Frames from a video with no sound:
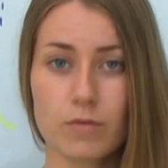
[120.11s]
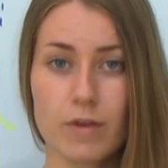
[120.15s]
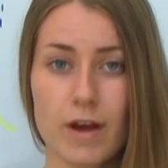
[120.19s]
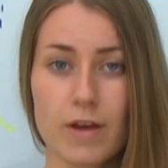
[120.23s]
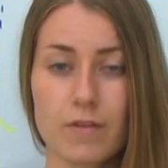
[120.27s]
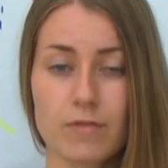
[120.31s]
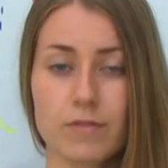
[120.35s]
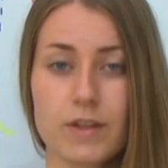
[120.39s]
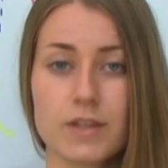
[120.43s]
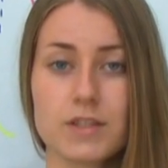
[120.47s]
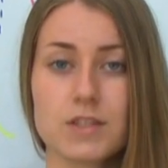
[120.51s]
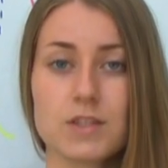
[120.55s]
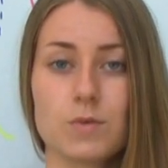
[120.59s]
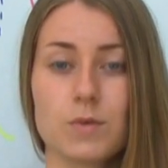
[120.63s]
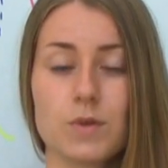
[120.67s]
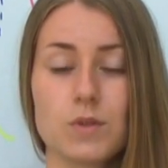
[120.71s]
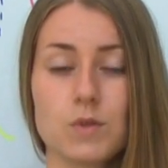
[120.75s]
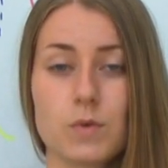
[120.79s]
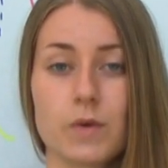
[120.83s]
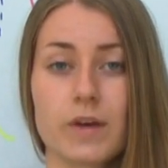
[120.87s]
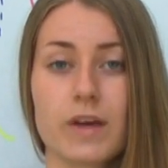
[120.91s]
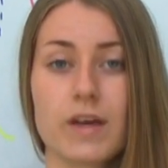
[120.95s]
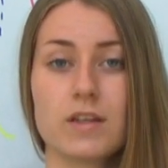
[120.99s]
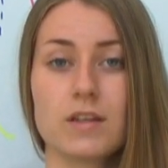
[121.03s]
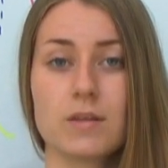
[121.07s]
wavelengths
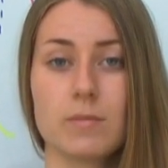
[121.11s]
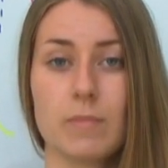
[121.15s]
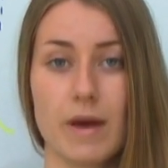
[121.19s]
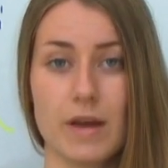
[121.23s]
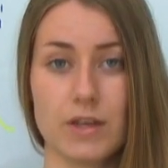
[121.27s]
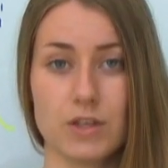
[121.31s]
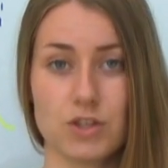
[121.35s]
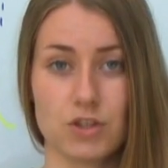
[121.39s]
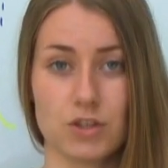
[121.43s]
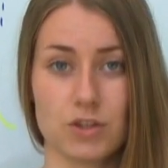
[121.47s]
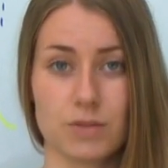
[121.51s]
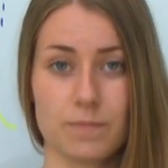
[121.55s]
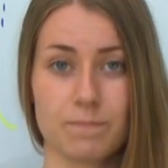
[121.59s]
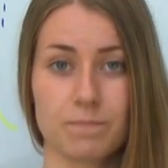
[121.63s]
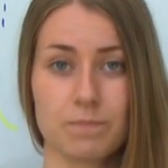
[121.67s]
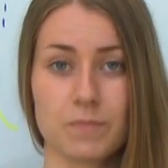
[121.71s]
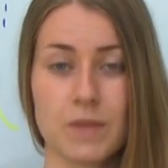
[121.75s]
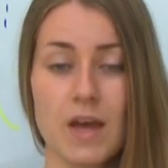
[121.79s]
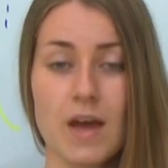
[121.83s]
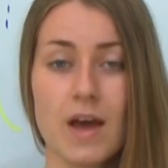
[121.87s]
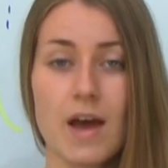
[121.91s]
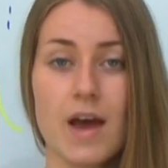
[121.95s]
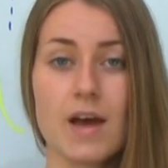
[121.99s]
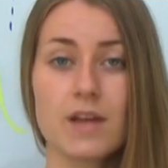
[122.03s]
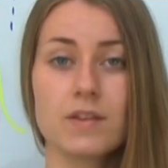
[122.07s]
which we can imagine.
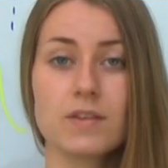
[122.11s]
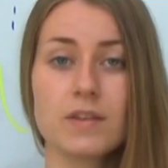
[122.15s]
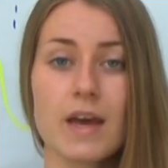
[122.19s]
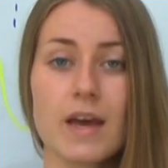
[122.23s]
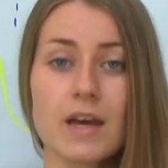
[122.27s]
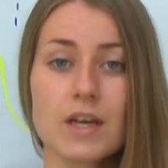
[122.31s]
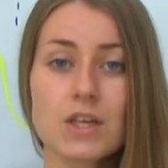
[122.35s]
And